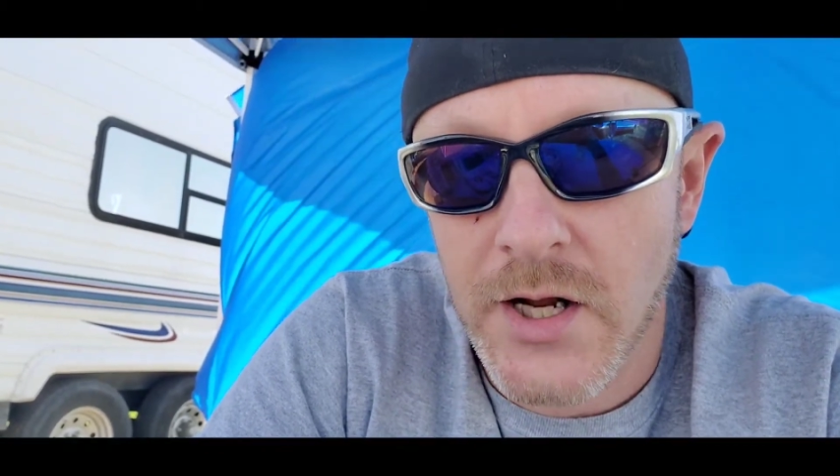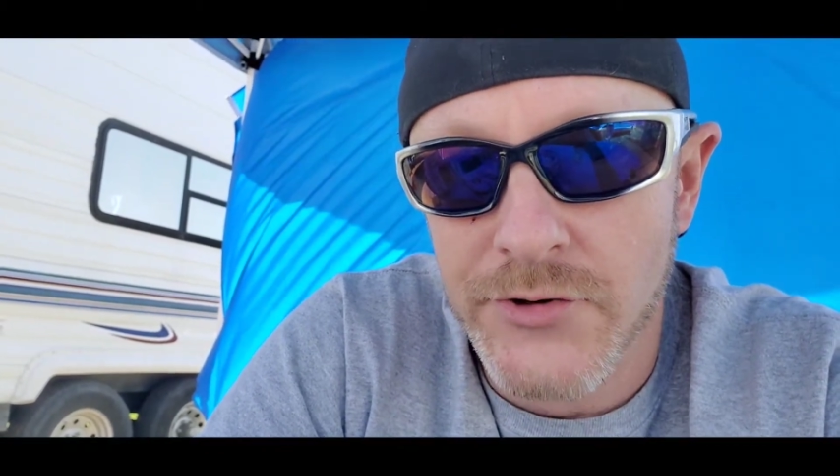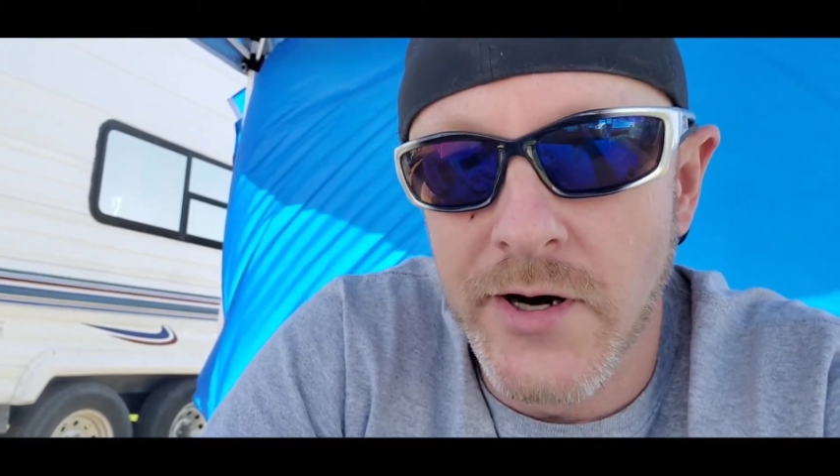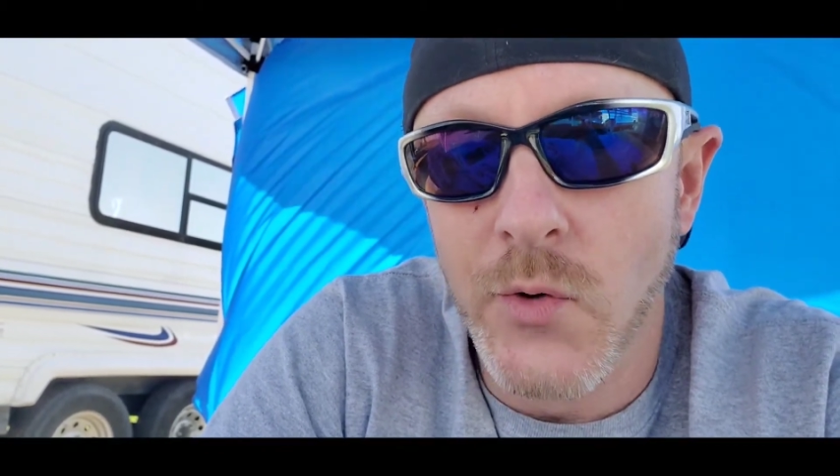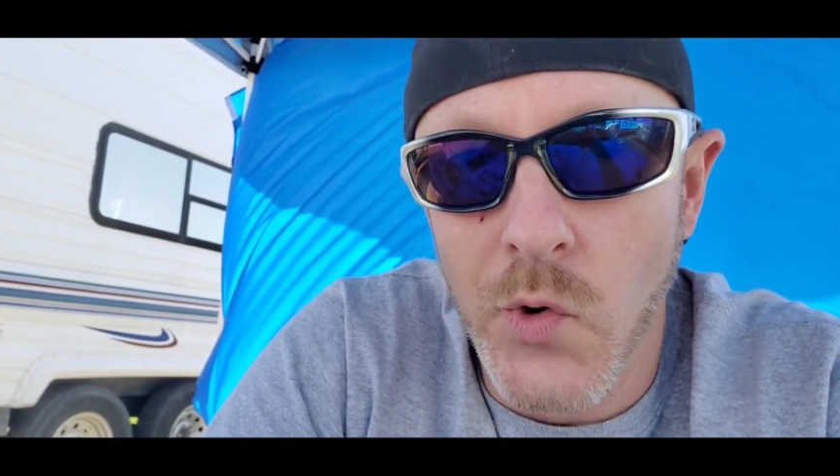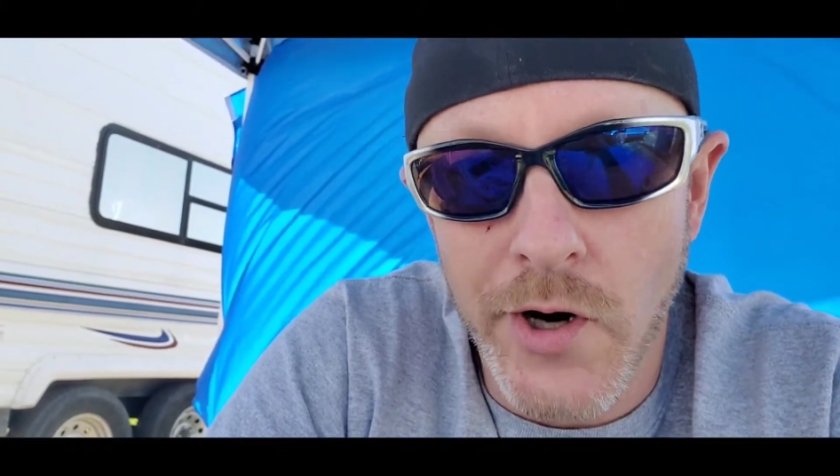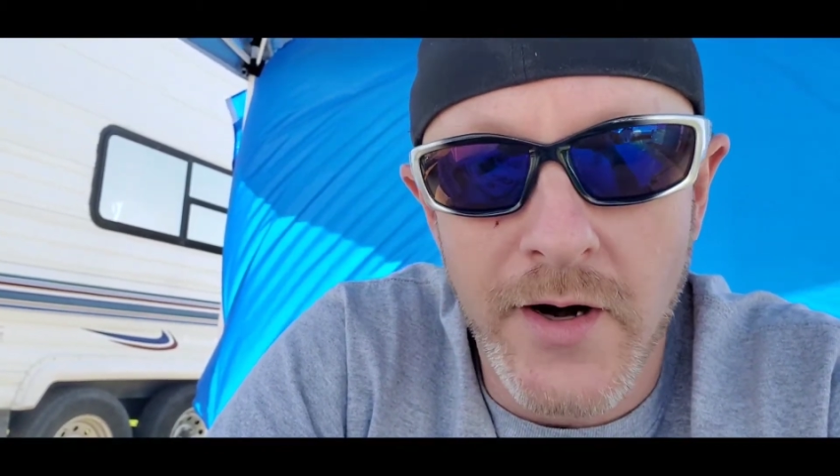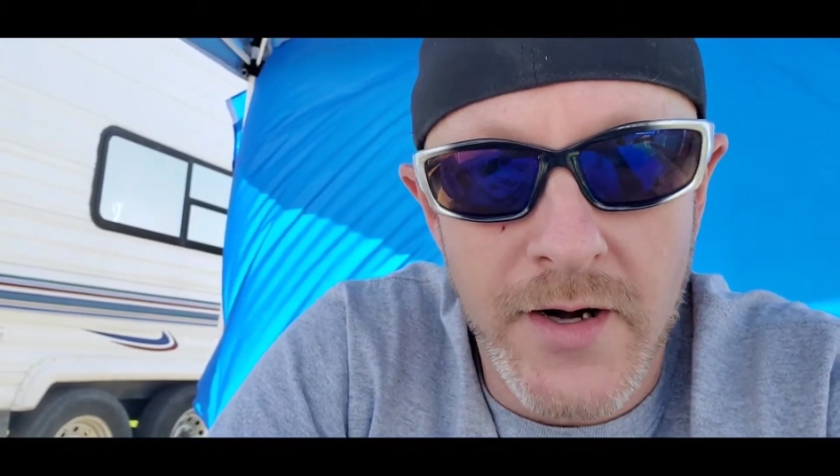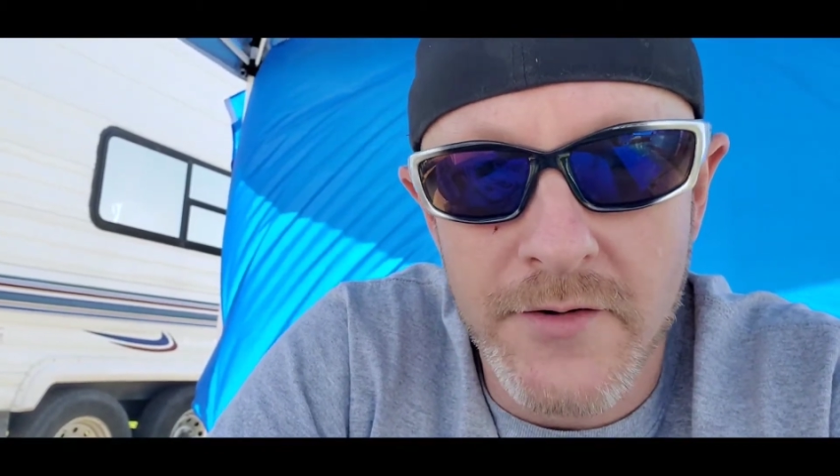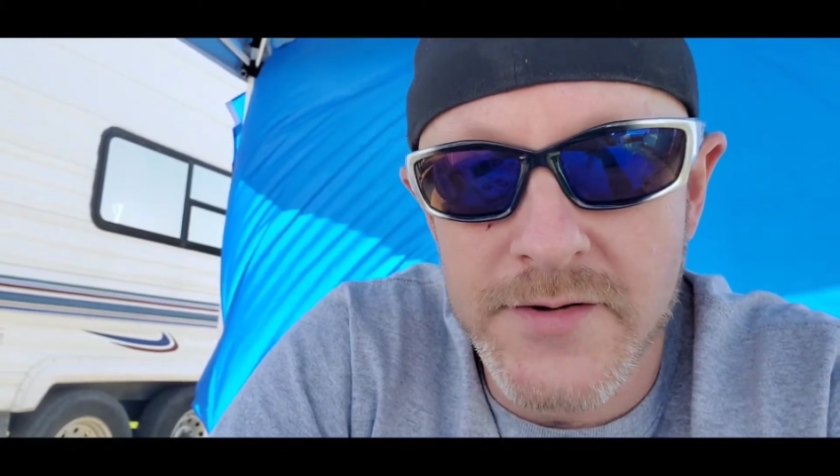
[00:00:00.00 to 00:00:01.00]
trying to work
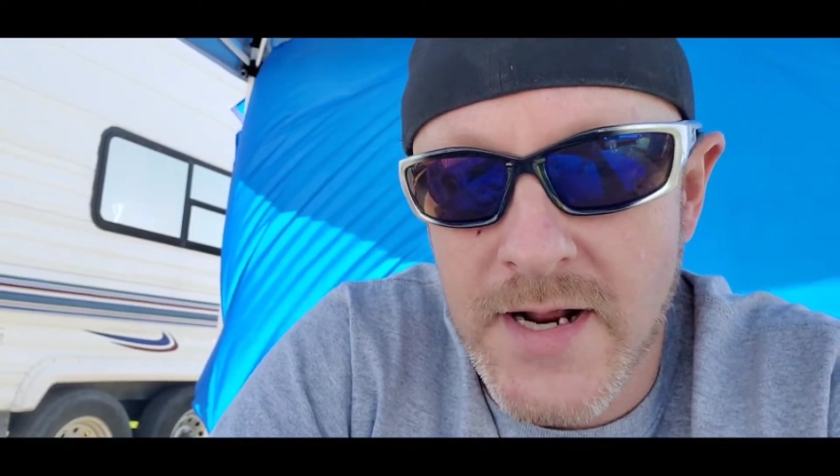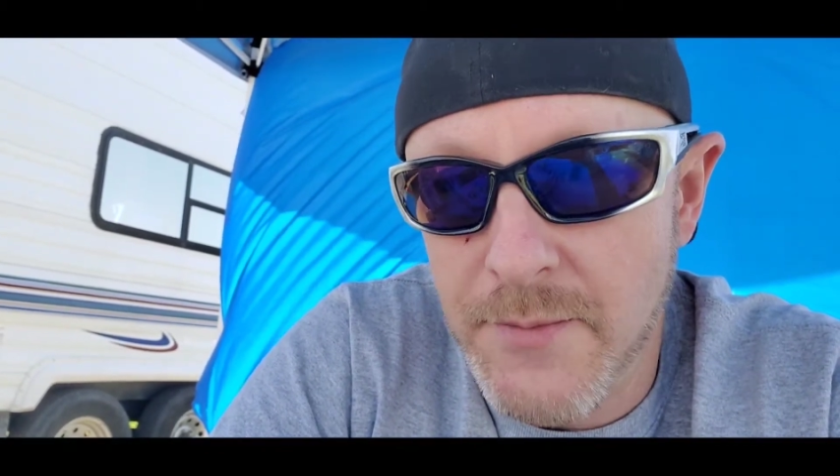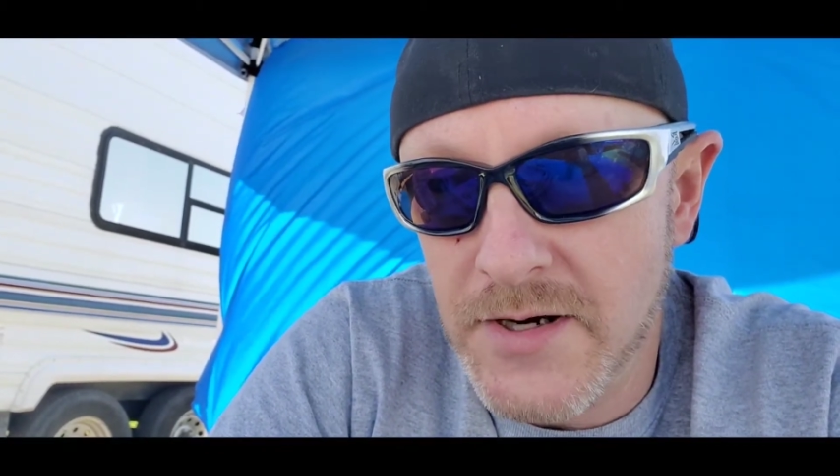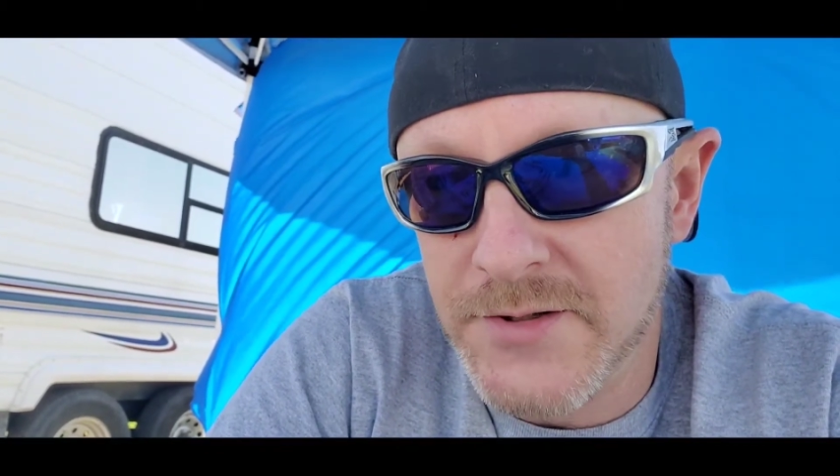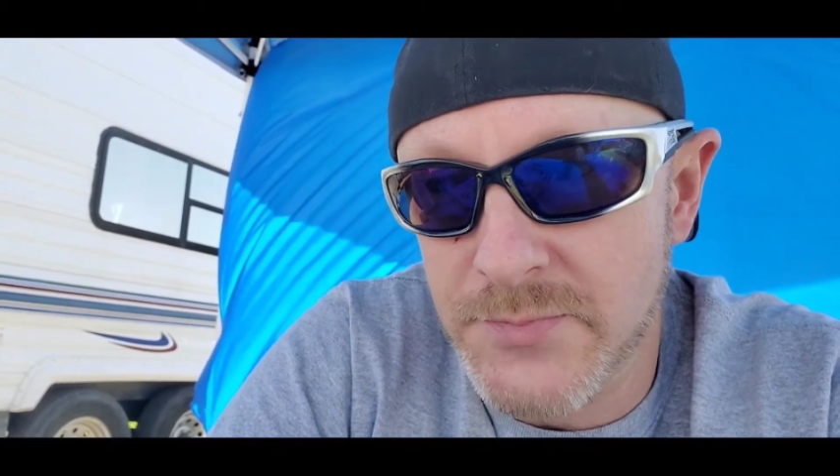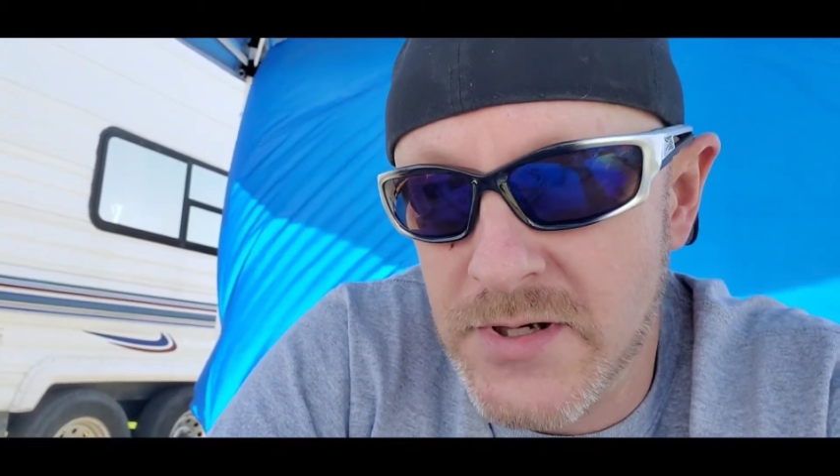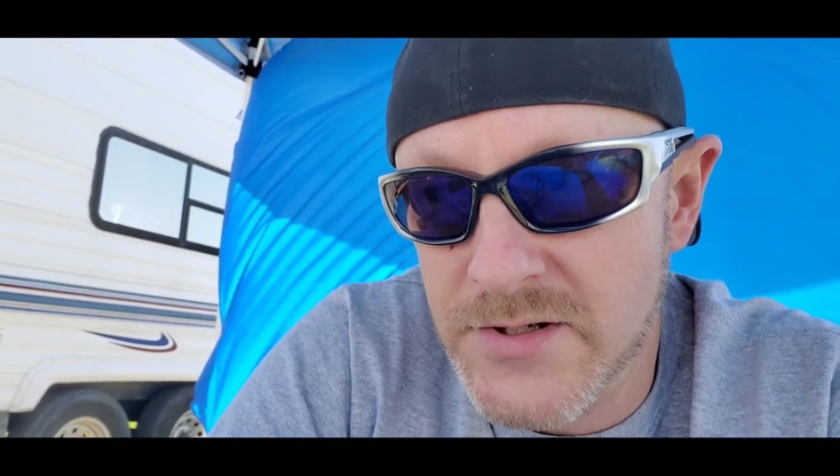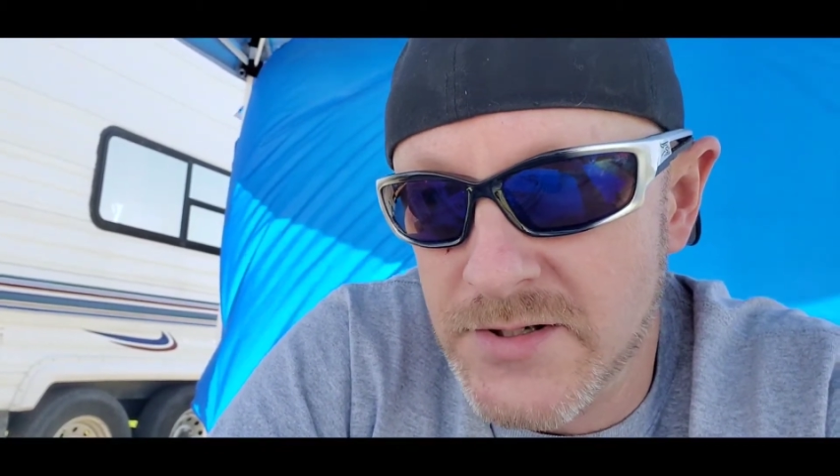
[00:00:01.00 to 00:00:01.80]
and understand my suspension